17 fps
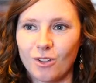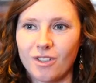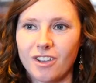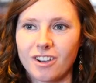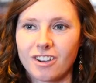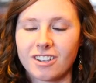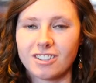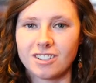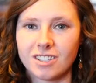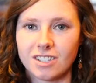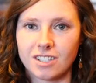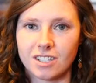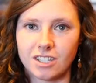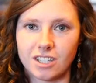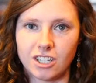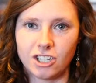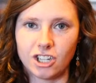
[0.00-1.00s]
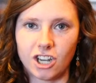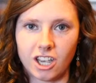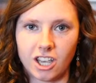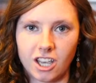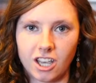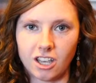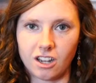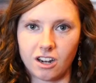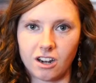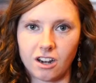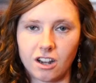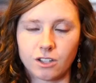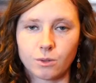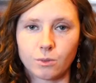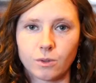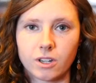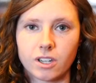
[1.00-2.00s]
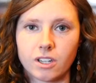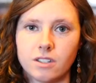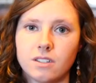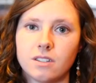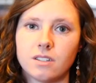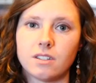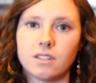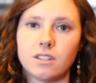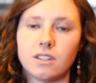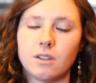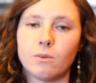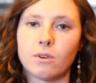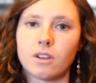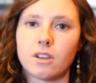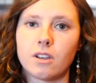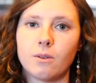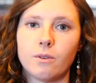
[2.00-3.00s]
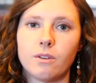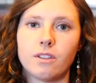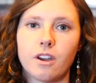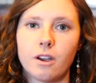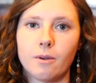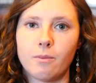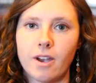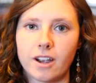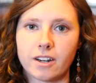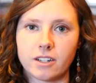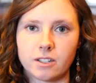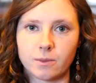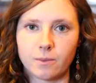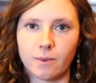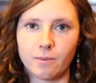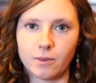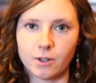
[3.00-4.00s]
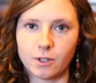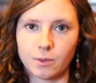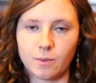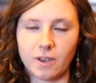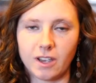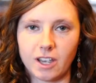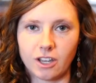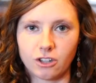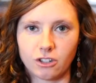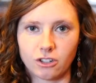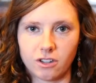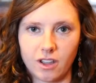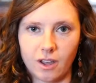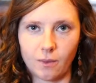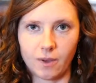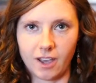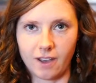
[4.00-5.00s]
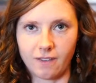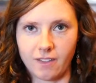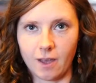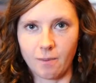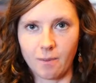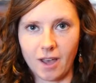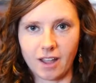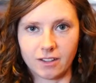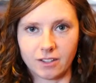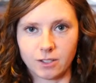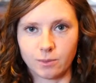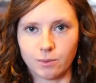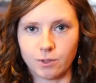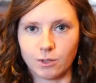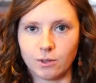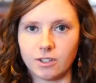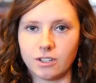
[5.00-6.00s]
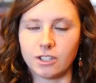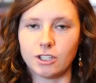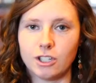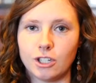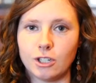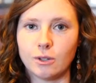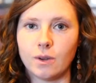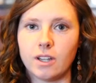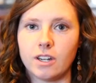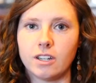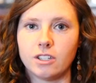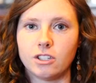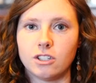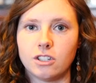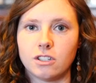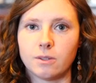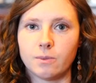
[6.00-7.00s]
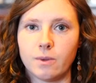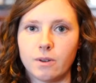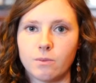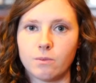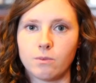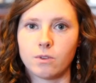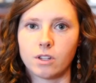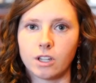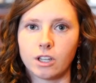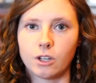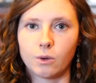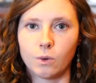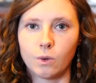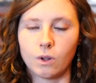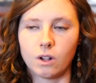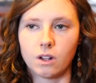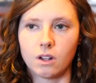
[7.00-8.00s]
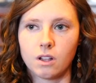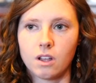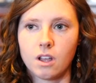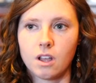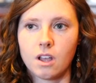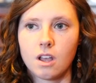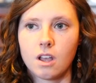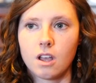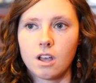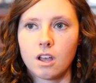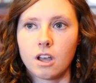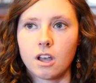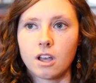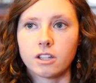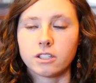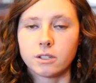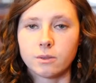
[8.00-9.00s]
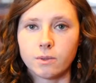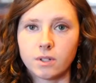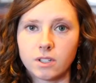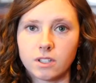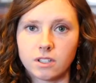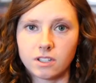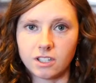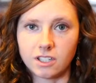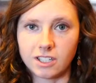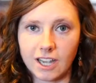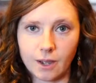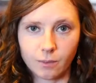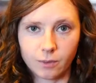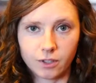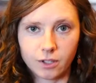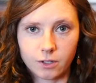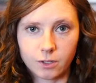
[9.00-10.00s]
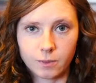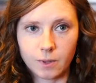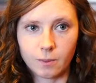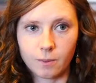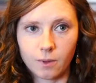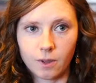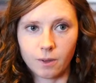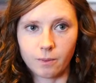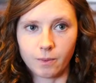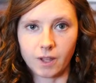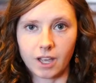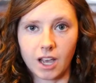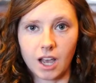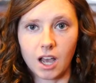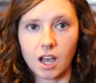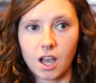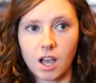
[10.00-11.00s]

they're consistently checking in on us, we're consistently working with our practice members, making sure that we have that balance between the two, and it's just been really cool to be able to sit down with those people and be like,